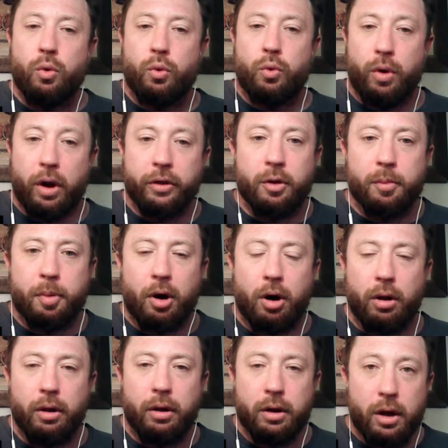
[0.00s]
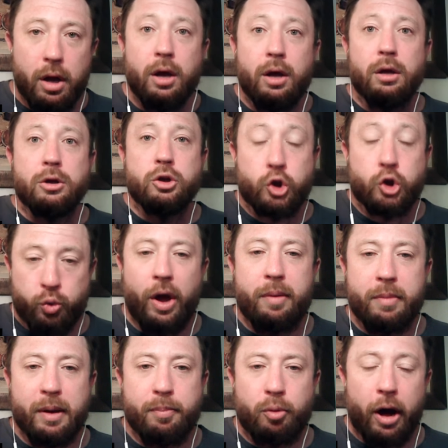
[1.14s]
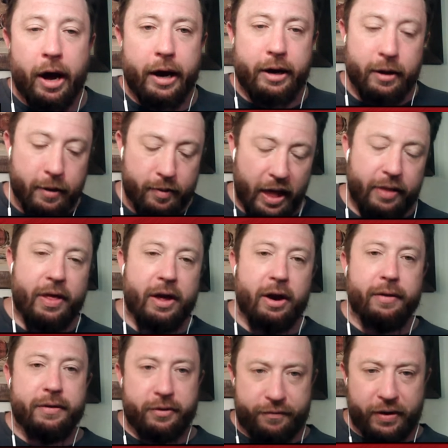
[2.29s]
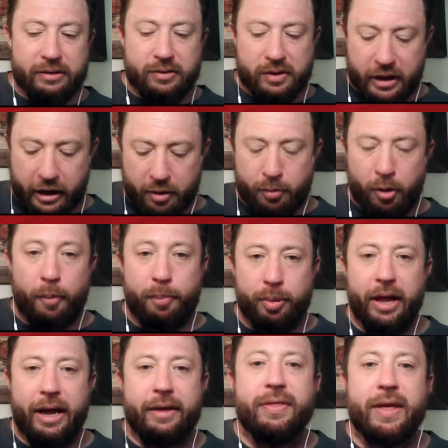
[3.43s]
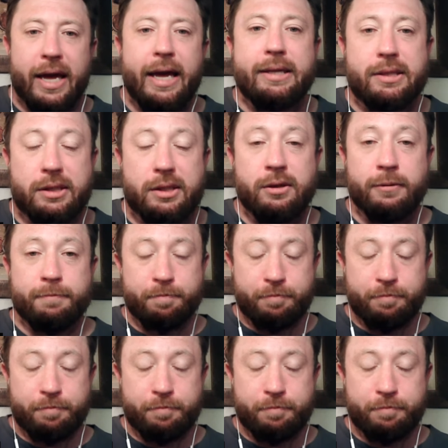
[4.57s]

Run the ball, Trey McBride, and then on the defensive side of the ball, playing the hits